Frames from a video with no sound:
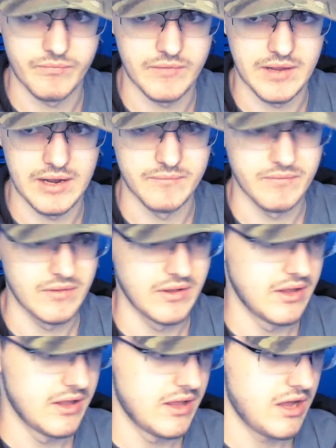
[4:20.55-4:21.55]
Yeah.
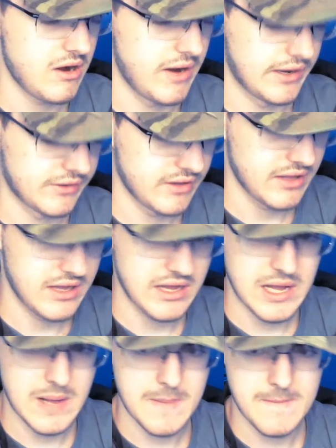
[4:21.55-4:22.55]
All right,
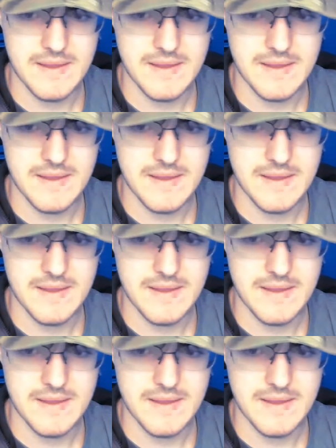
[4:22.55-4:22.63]
um,